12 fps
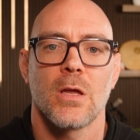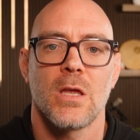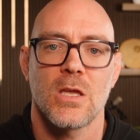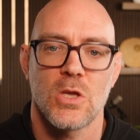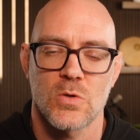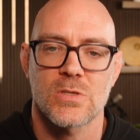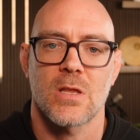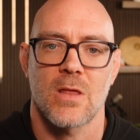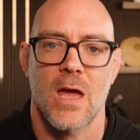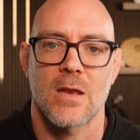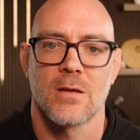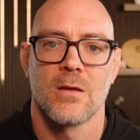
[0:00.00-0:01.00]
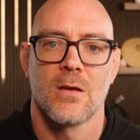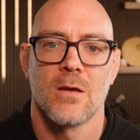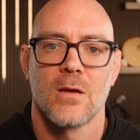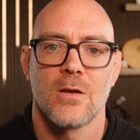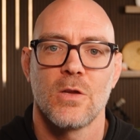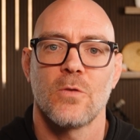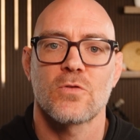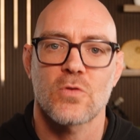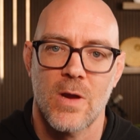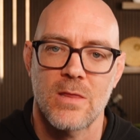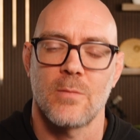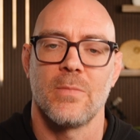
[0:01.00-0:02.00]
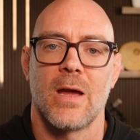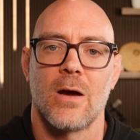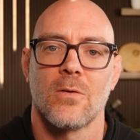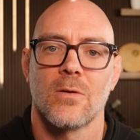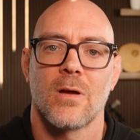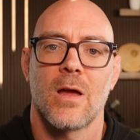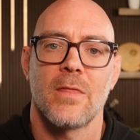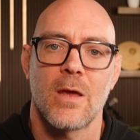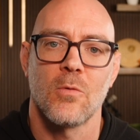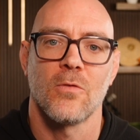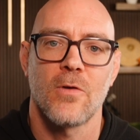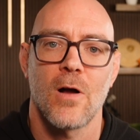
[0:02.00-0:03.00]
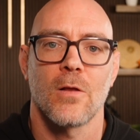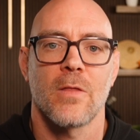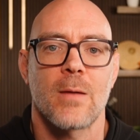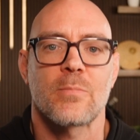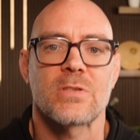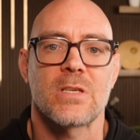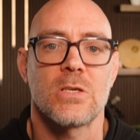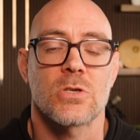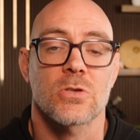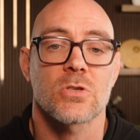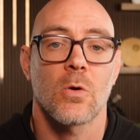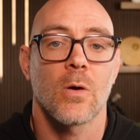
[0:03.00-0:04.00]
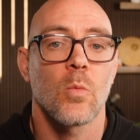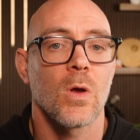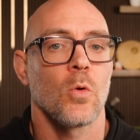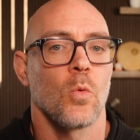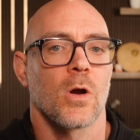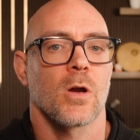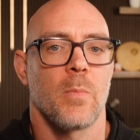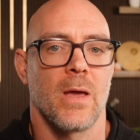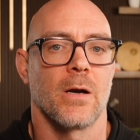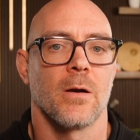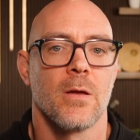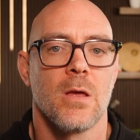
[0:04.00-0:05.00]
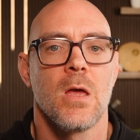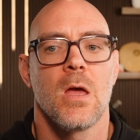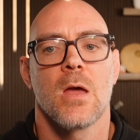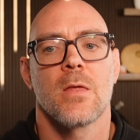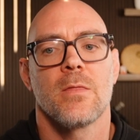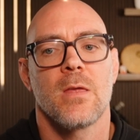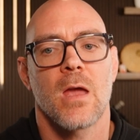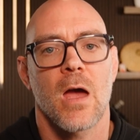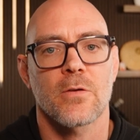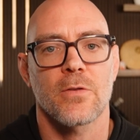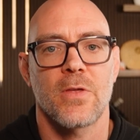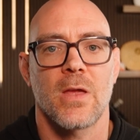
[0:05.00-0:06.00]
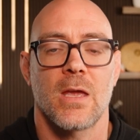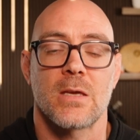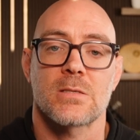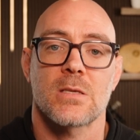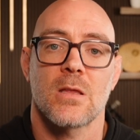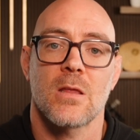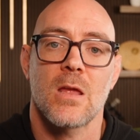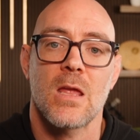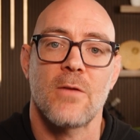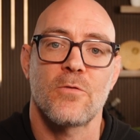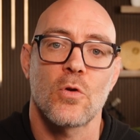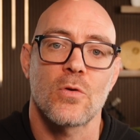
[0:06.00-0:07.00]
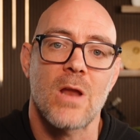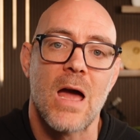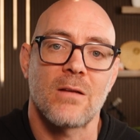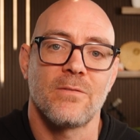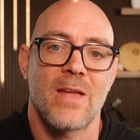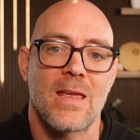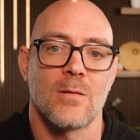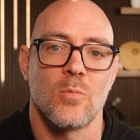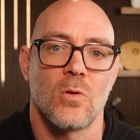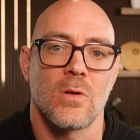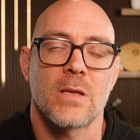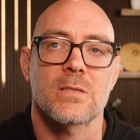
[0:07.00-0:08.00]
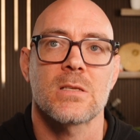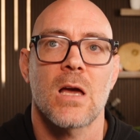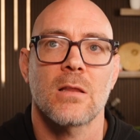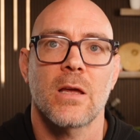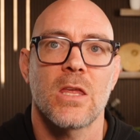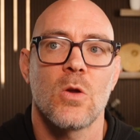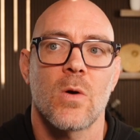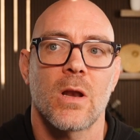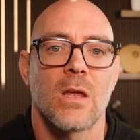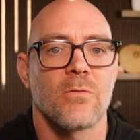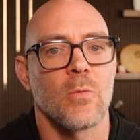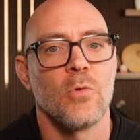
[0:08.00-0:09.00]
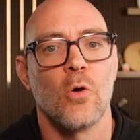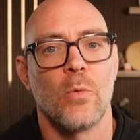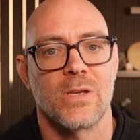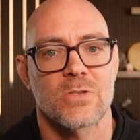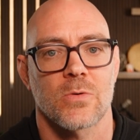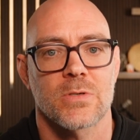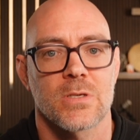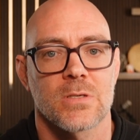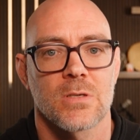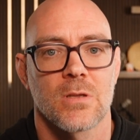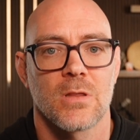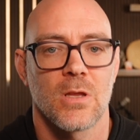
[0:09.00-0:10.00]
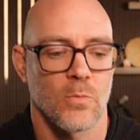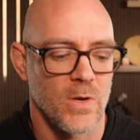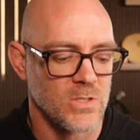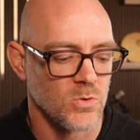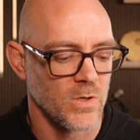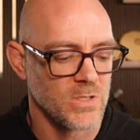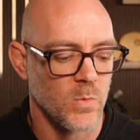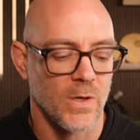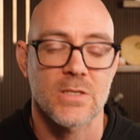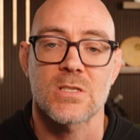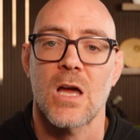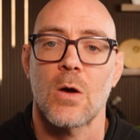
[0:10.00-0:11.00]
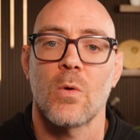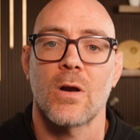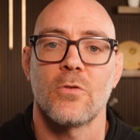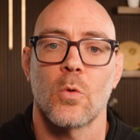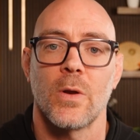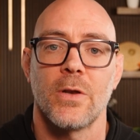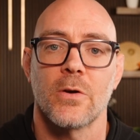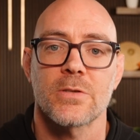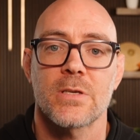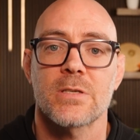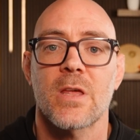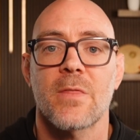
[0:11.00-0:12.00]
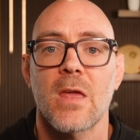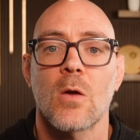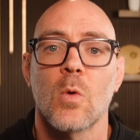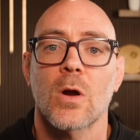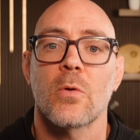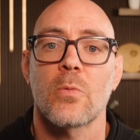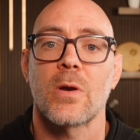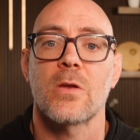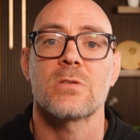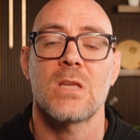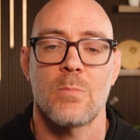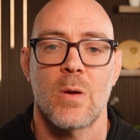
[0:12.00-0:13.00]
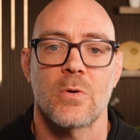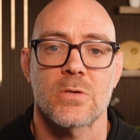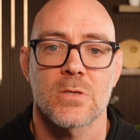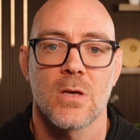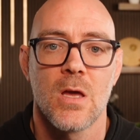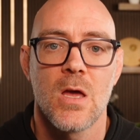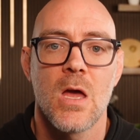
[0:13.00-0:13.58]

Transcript: get used to that. You've trained them now and they will follow that procedure. So it will work better. The other thing is, if you're not available, it's not like you want to give them no resources. The resource when it's not one of your windows is that they can work with one of your team members.